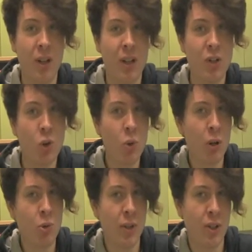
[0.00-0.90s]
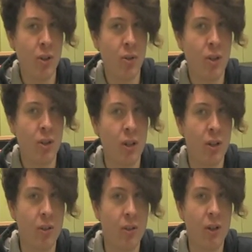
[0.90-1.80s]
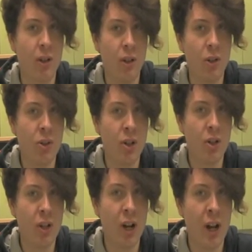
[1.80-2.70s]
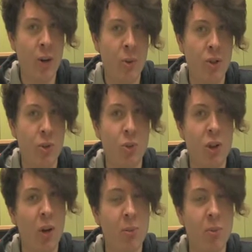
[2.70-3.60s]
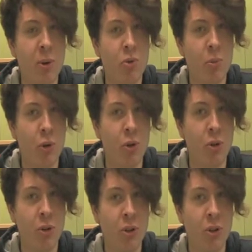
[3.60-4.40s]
That's a cool little trick to use, isn't it? Using this kind of language also helps to build rapport,